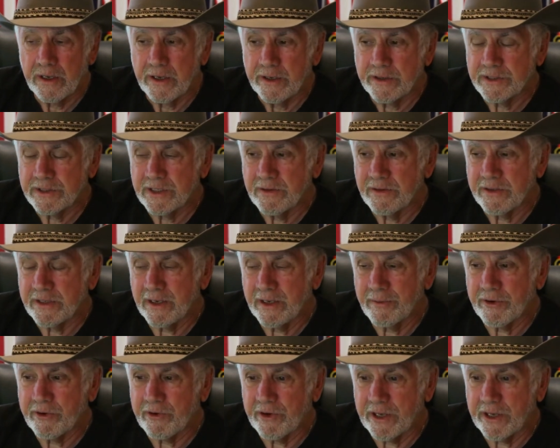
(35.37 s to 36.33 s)
You see, the
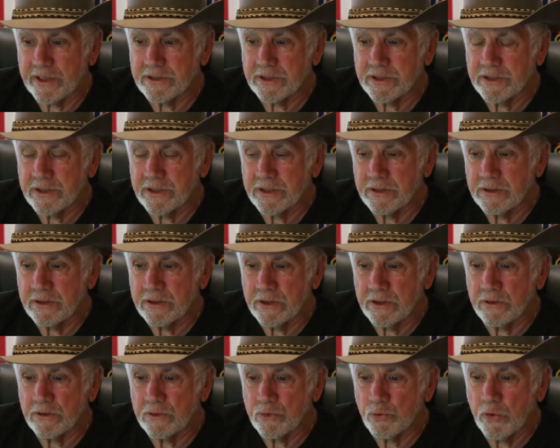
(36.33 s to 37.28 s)
Democrats
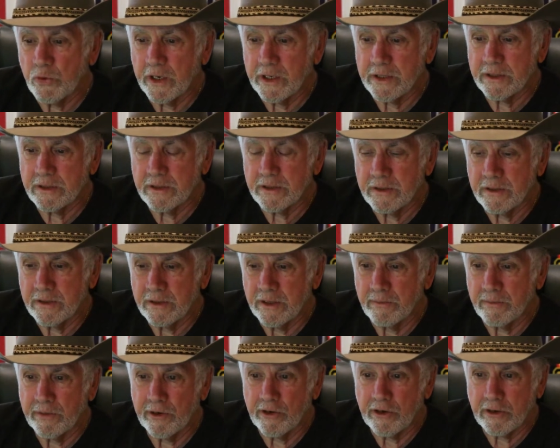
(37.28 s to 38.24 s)
don't want the
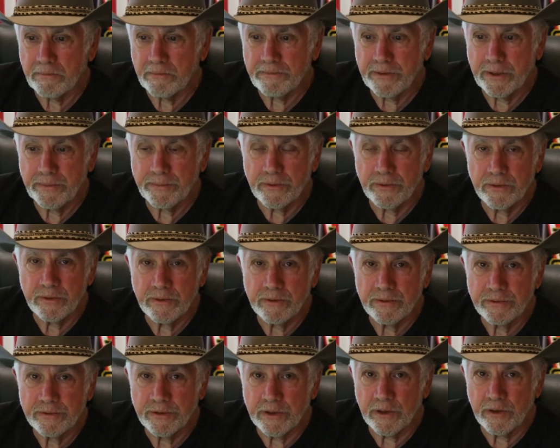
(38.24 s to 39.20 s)
American people
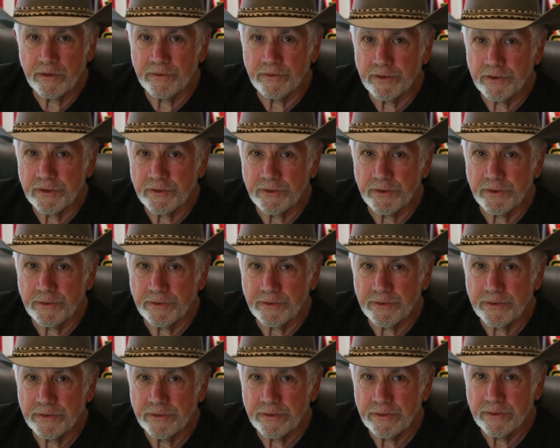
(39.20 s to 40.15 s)
to learn the
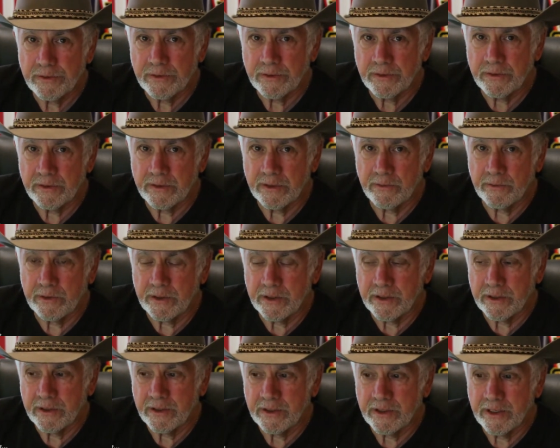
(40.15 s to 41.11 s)
truth. They want
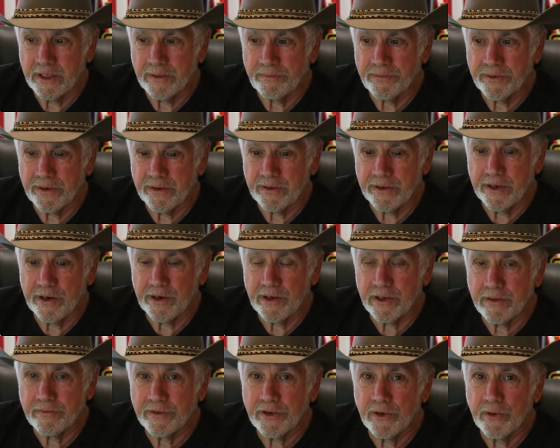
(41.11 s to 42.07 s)
to keep their
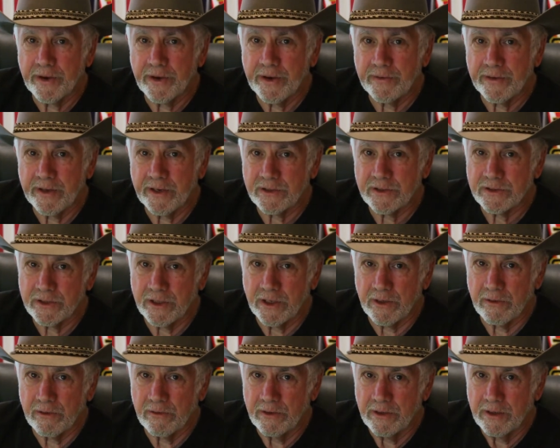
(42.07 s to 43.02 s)
narrative going that it's
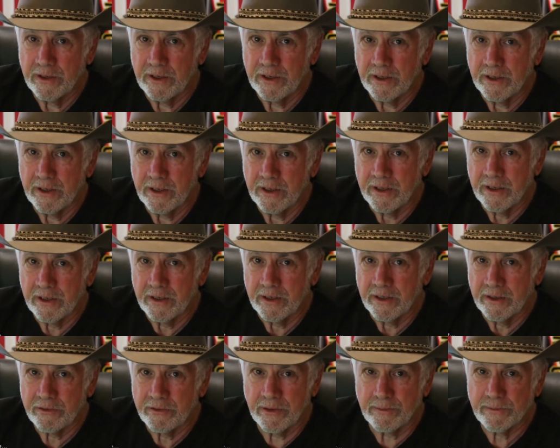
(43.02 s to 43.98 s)
all
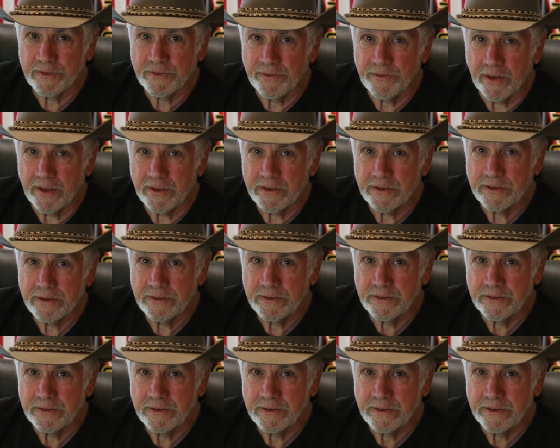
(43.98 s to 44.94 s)
Trump's fault,
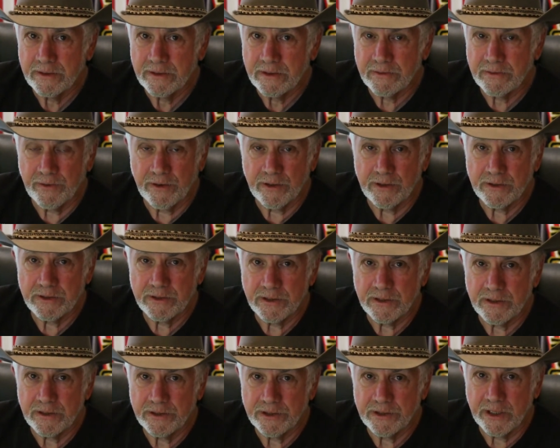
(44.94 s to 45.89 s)
as far as
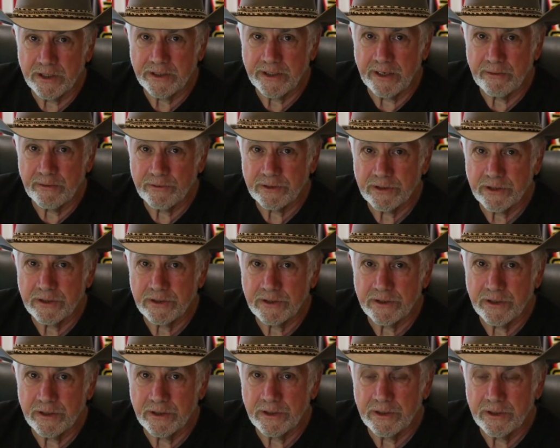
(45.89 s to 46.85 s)
the shutdown is
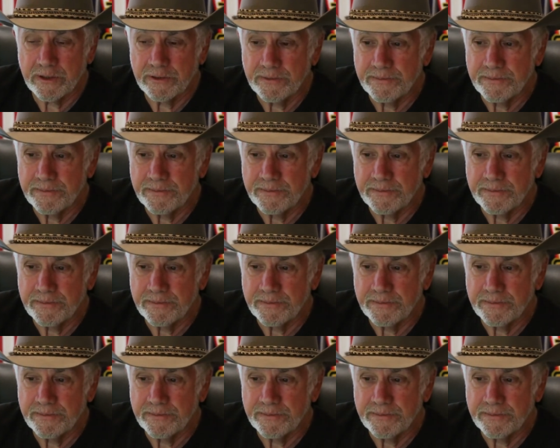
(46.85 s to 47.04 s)
concerned.